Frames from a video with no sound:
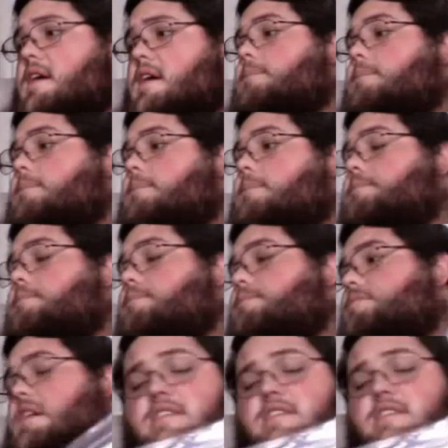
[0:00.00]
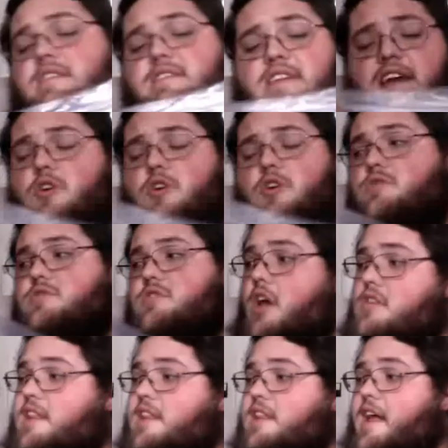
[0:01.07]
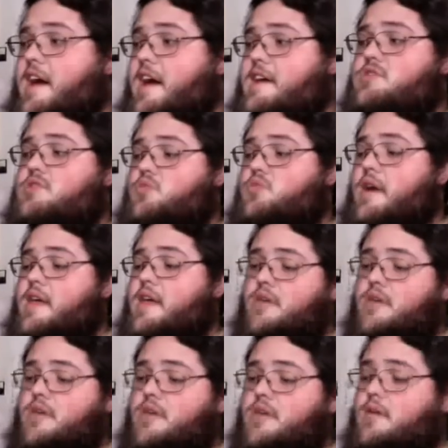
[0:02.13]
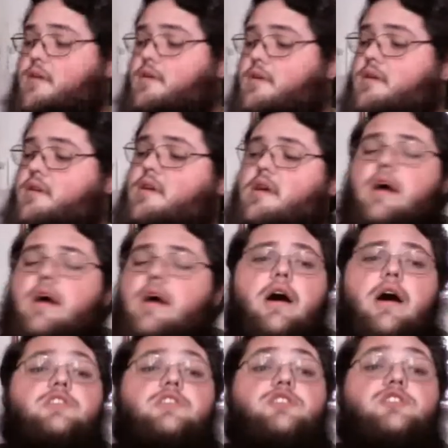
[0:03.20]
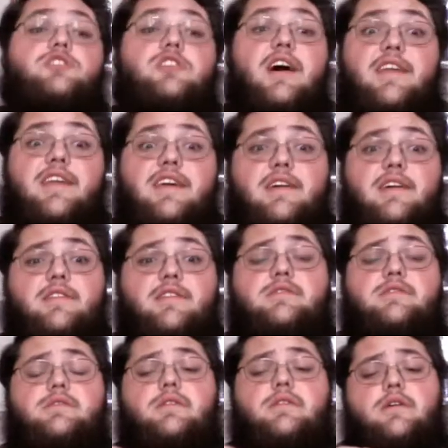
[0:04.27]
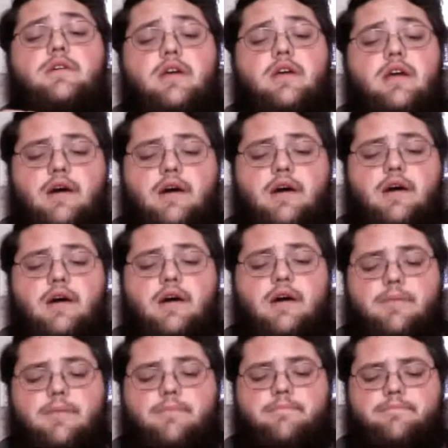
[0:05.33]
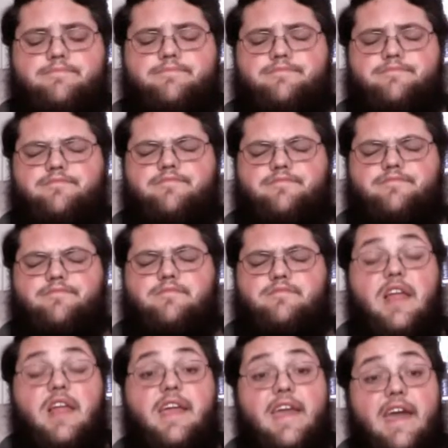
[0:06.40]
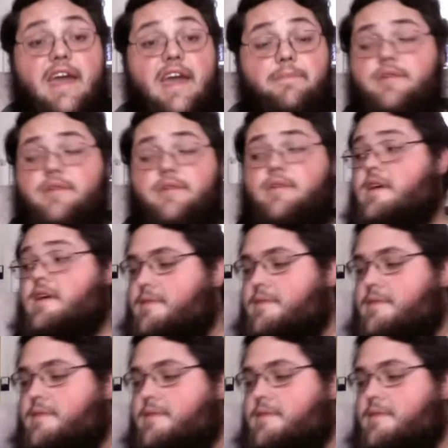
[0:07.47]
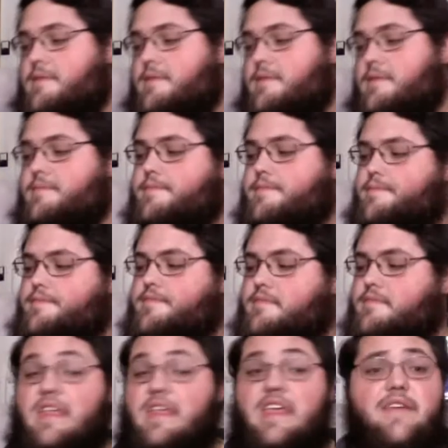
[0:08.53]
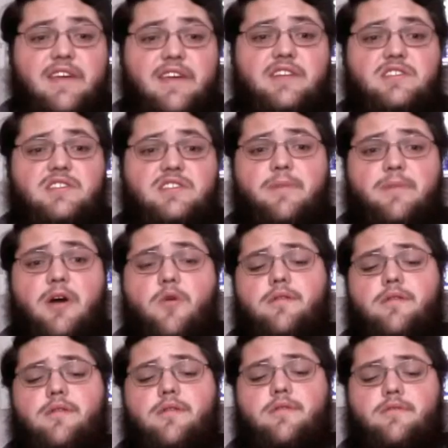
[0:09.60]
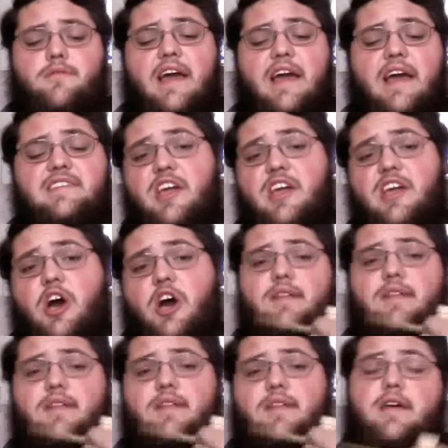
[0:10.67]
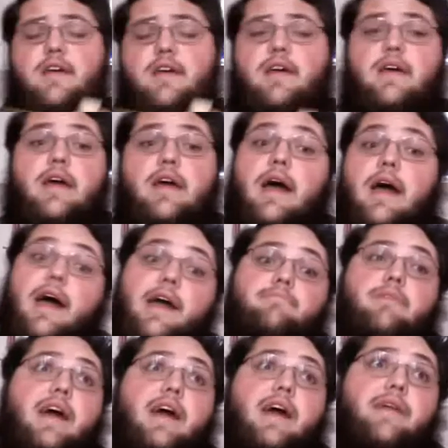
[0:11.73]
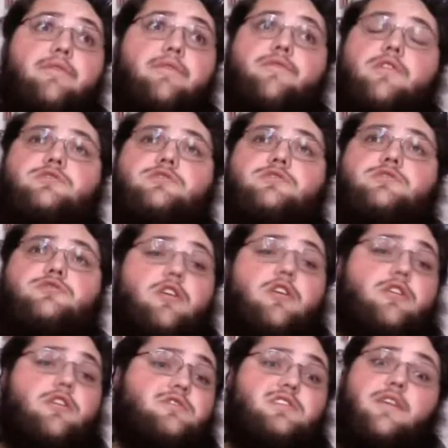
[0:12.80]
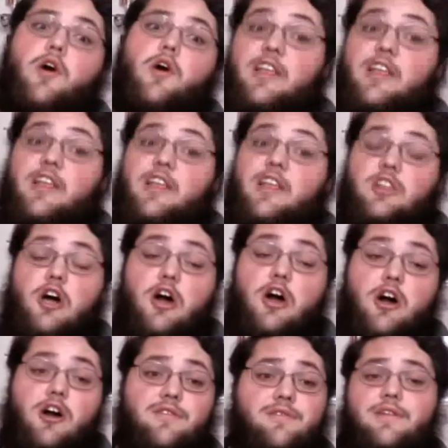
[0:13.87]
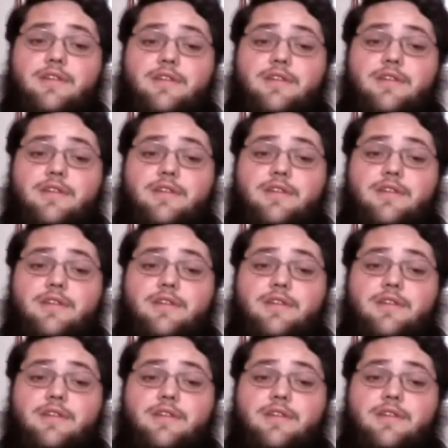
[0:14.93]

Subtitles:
Um, this kind of goes along the lines with Dunhill's um, nightcap. It's a evening smoke, as they call it. I prefer strong stuff all day long,